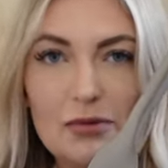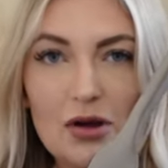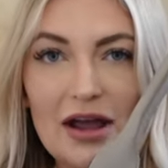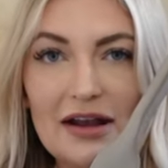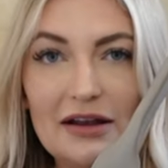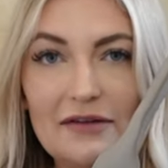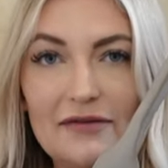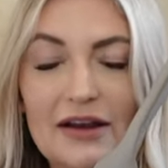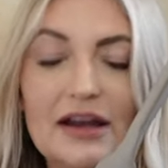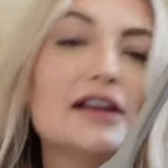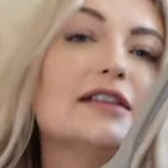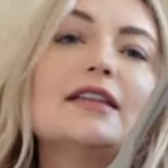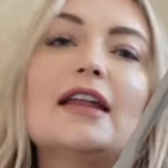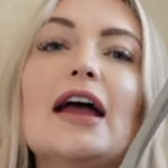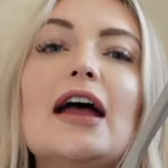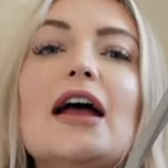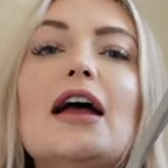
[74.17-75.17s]
put anything
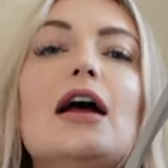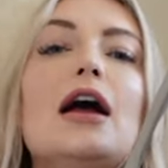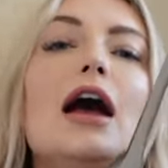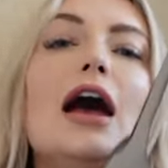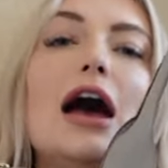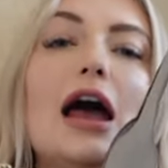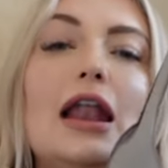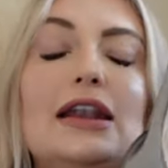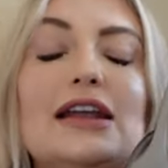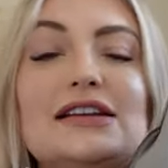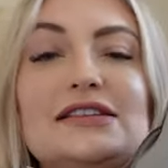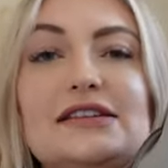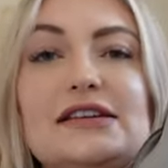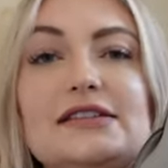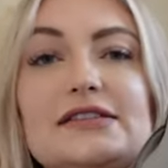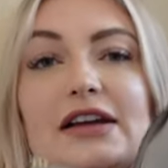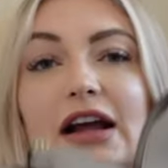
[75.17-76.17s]
in there unless it's